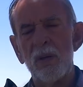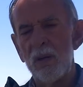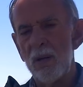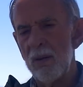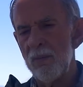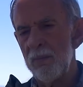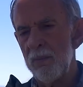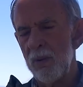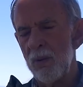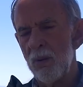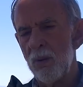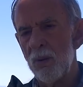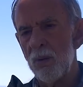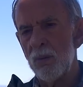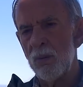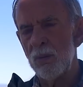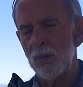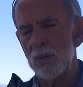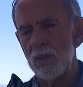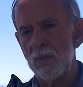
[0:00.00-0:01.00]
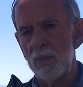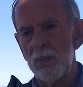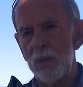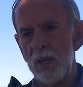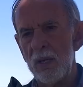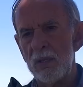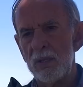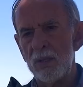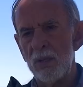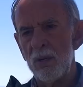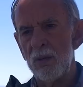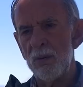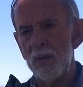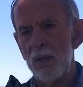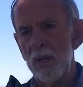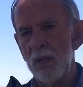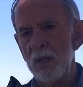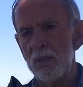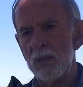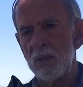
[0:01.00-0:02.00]
government owns the Bradshaw
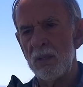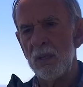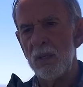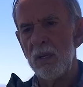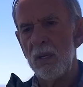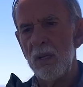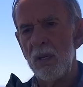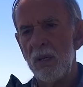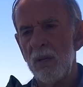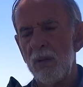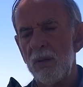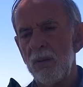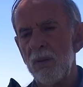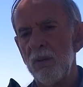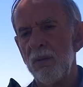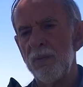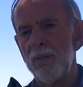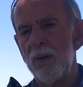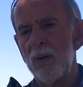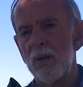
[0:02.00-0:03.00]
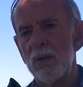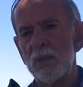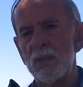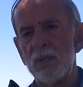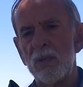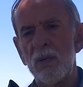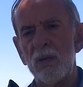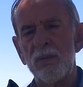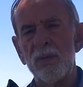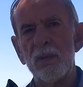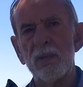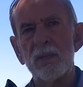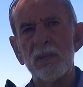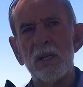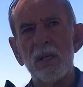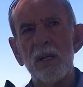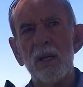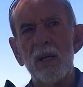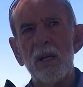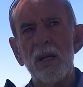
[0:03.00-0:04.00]
Ranch through the Forest Service,
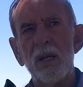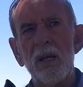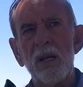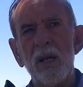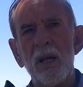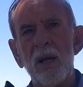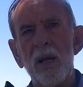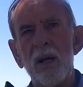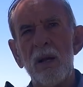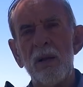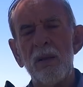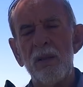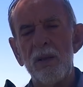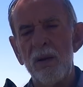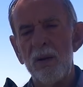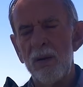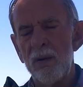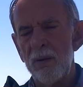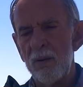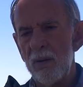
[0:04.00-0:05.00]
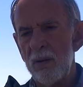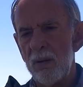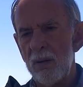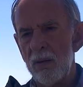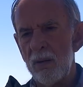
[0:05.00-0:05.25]
and the